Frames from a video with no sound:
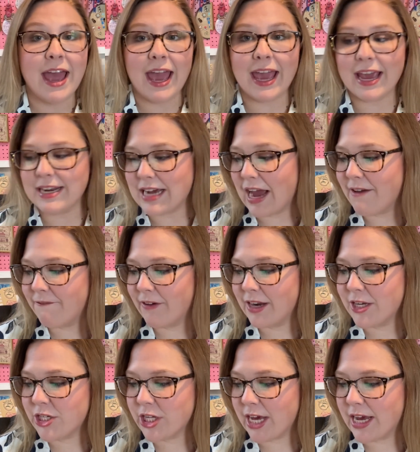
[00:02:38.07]
and I
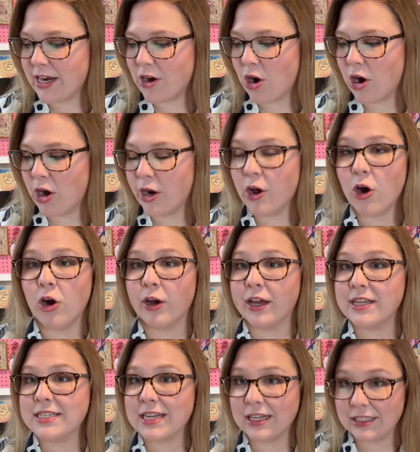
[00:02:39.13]
finished it on
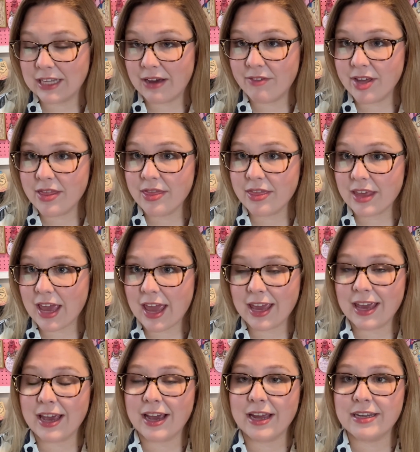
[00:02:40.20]
August 11th
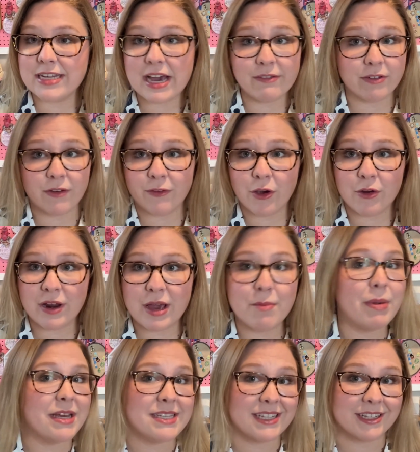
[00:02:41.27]
and FFO'd it
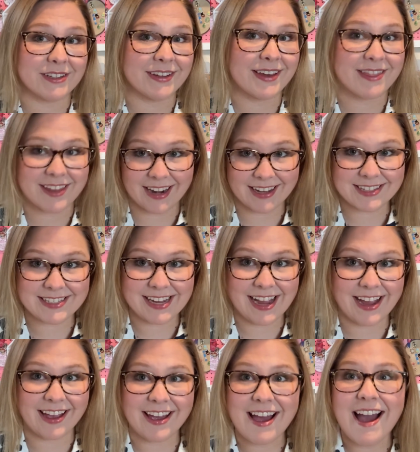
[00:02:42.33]
basically the next
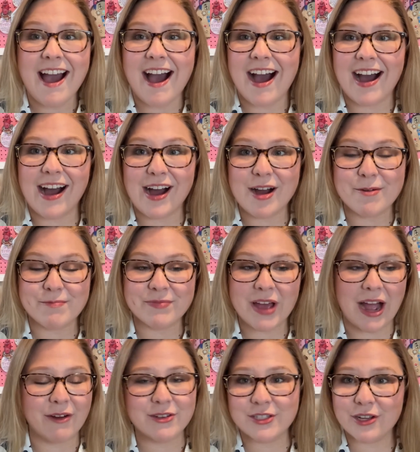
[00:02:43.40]
day.
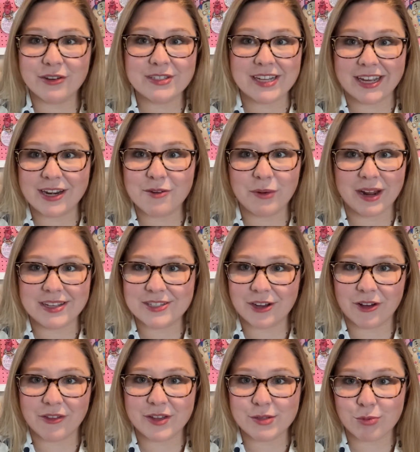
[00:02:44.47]
I was so excited when I
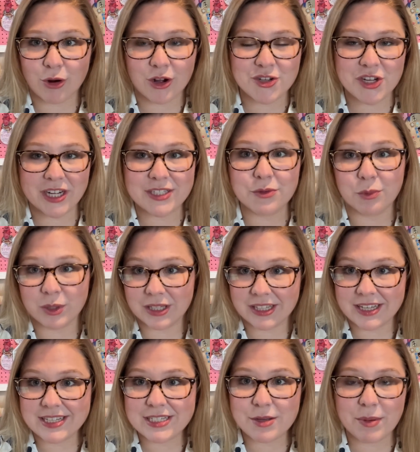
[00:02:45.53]
saw this project
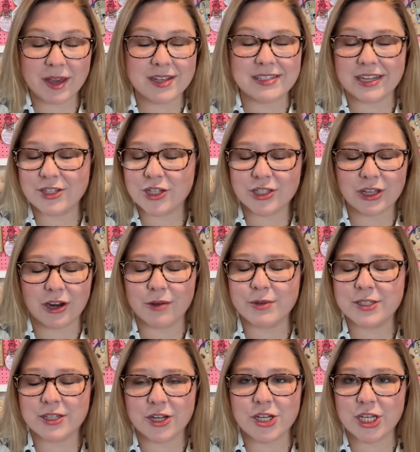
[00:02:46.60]
released because I just thought it was
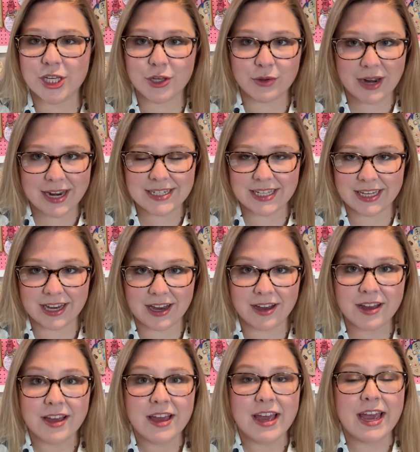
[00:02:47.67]
such a cute idea.
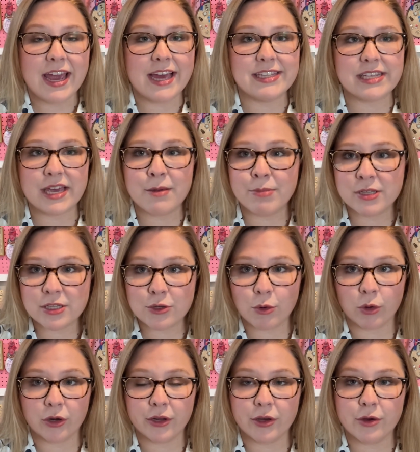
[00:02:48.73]
It's a
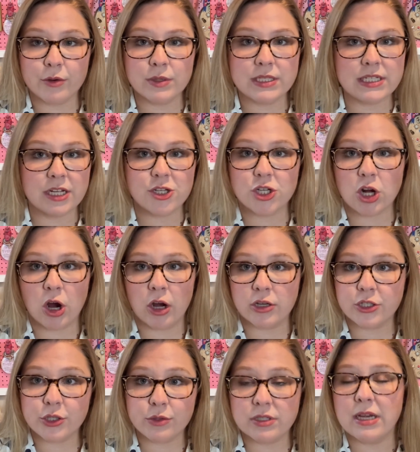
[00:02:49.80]
Biscornu stitched on
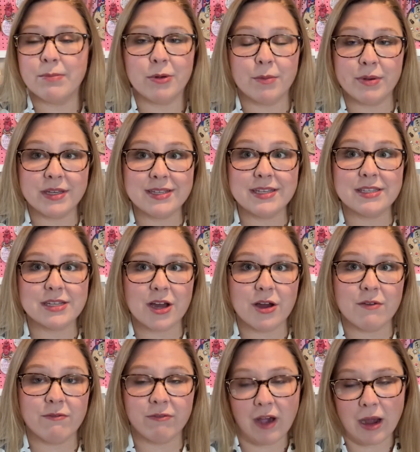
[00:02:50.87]
2 separate pieces
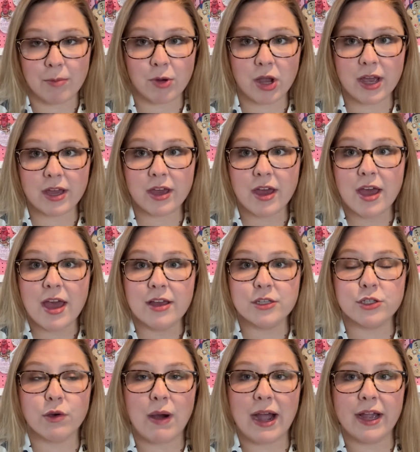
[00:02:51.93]
of fabric.
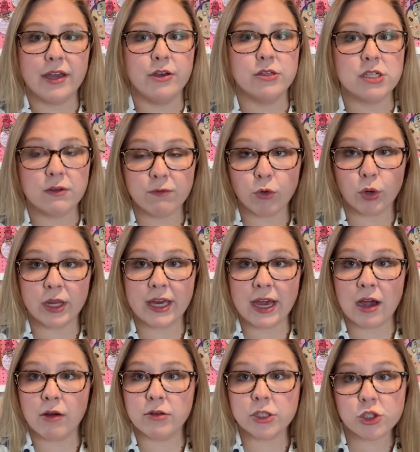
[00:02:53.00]
So I used 40
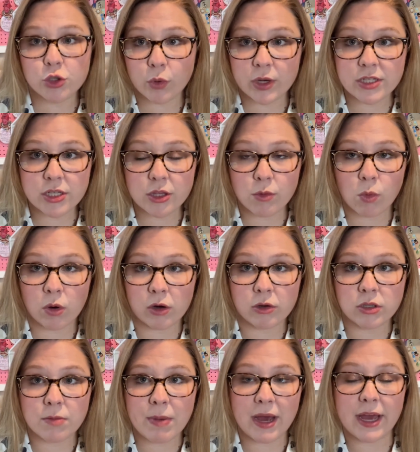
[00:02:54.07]
count Joy to the
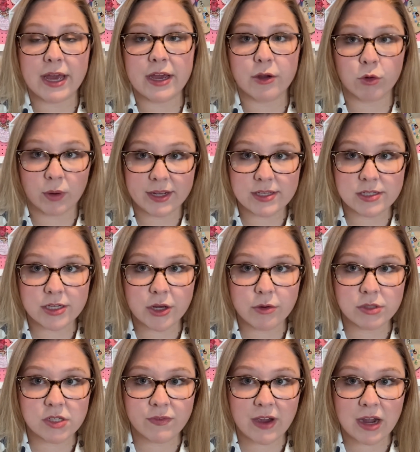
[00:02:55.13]
World by Grace
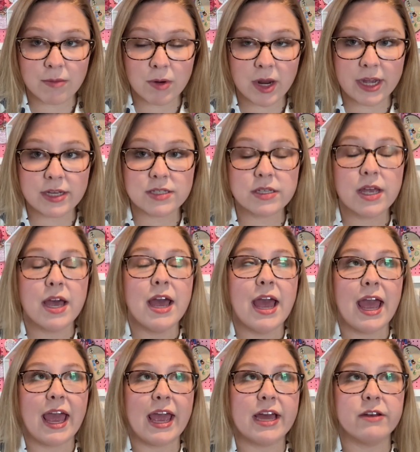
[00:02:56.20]
Notes Fabrics
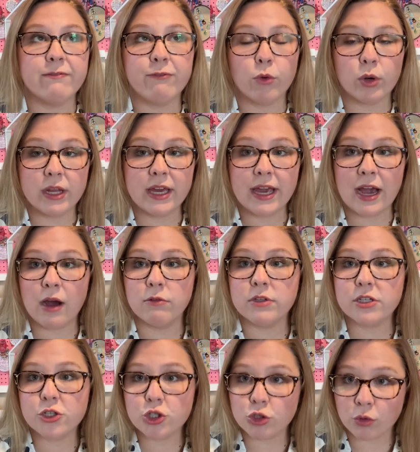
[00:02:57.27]
and 40
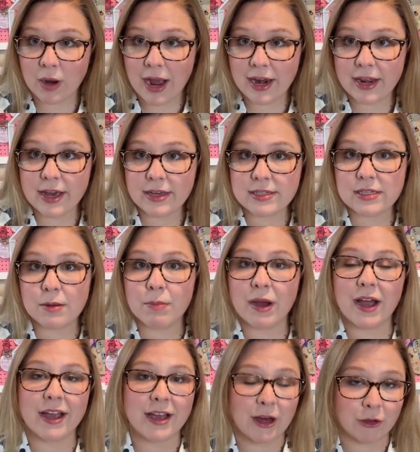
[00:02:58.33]
count Stratus
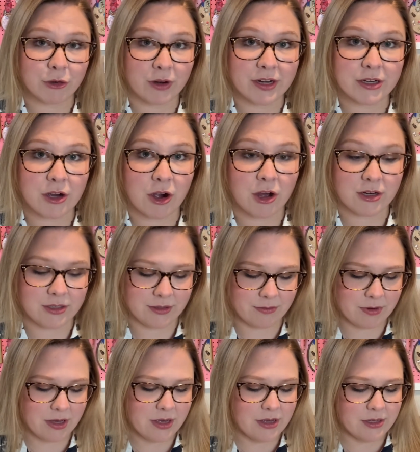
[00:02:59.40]
by Color and Cotton.
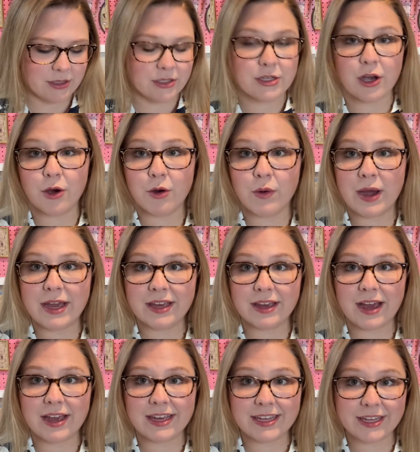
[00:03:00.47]
So
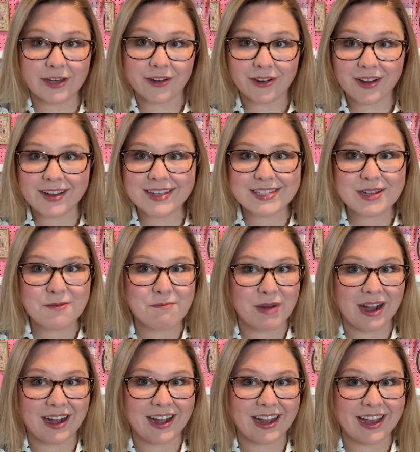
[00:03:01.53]
here is
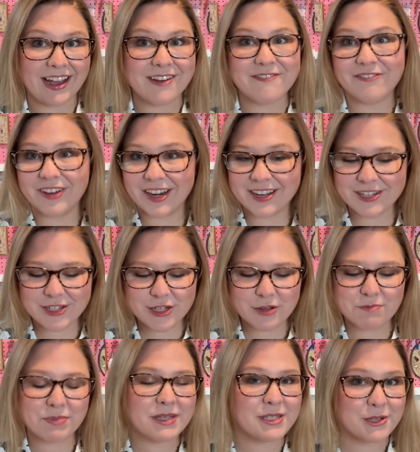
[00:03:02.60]
my finished
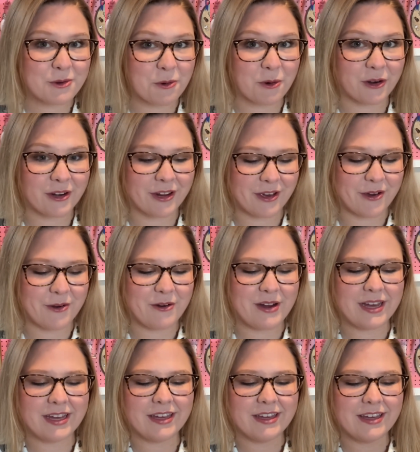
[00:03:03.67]
Biscornu.